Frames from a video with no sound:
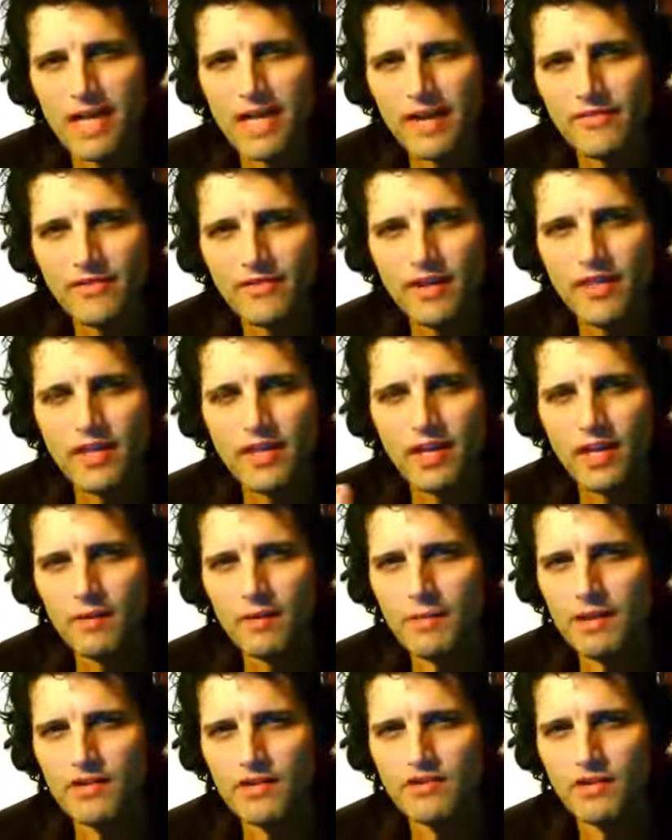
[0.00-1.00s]
But you have
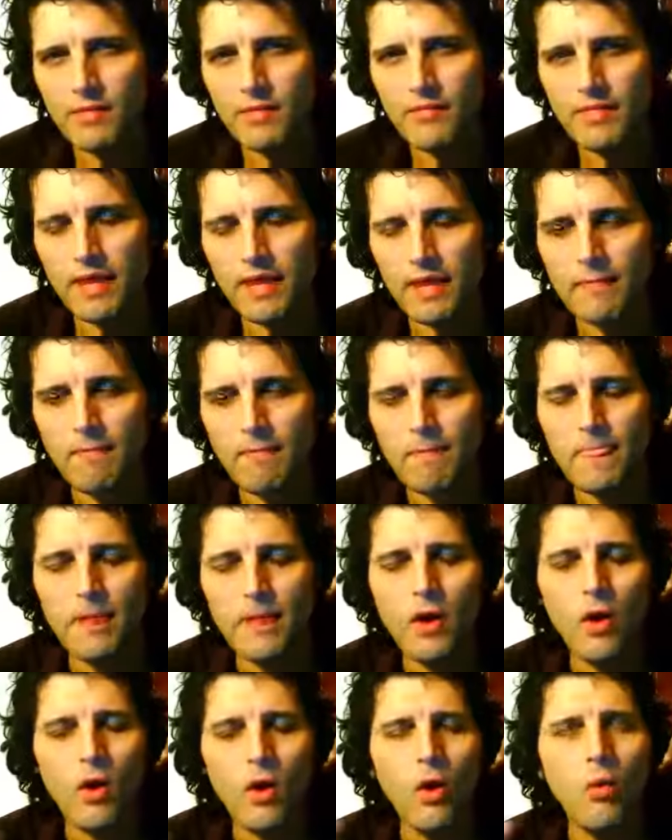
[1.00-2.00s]
to think about
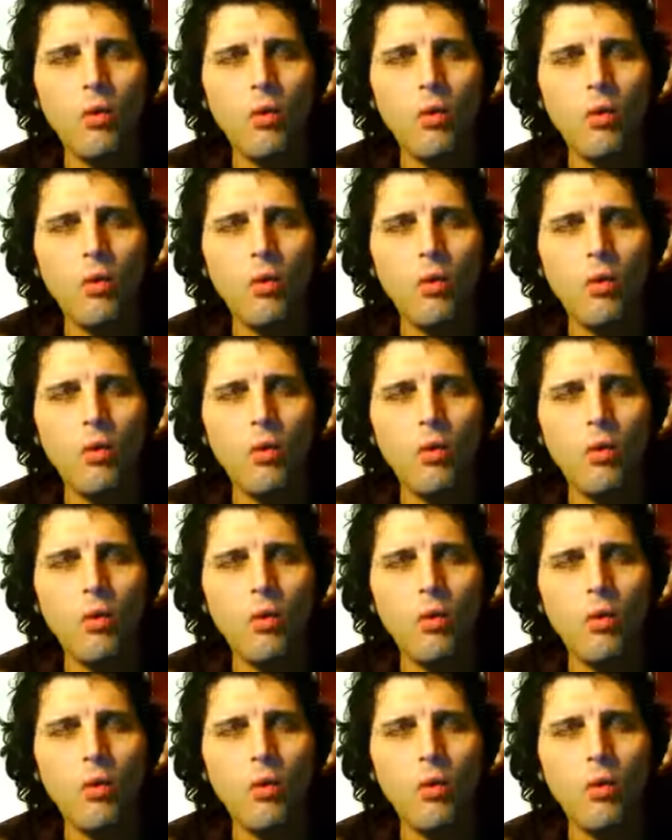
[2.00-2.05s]
something.